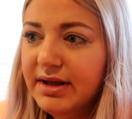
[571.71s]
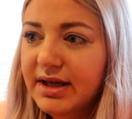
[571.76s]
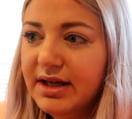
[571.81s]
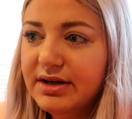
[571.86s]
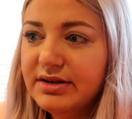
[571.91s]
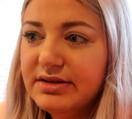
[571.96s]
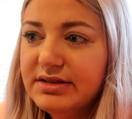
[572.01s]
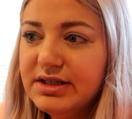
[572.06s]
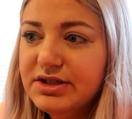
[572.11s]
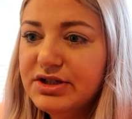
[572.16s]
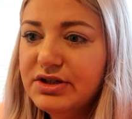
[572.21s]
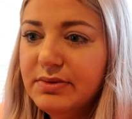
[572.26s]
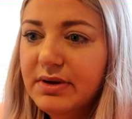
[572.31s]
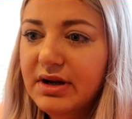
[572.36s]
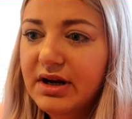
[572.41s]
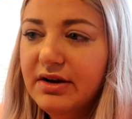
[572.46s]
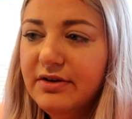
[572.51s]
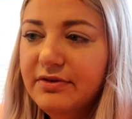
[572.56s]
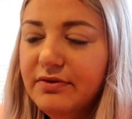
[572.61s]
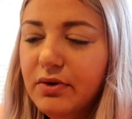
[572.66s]
and get her
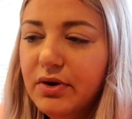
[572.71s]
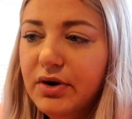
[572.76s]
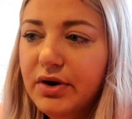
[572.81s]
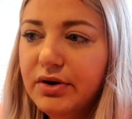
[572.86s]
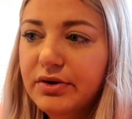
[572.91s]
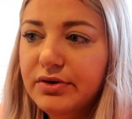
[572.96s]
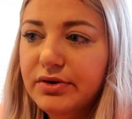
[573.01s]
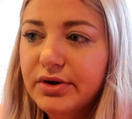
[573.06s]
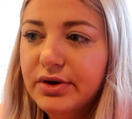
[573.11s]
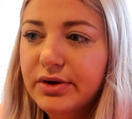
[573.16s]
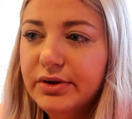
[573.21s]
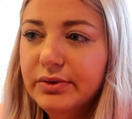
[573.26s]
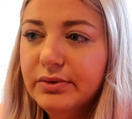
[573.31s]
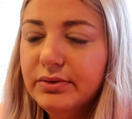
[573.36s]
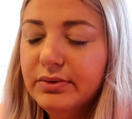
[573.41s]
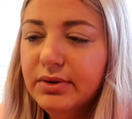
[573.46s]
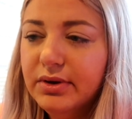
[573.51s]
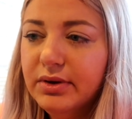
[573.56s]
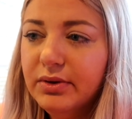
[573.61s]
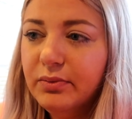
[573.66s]
situated for her
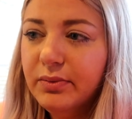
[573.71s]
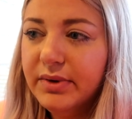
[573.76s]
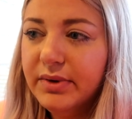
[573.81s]
new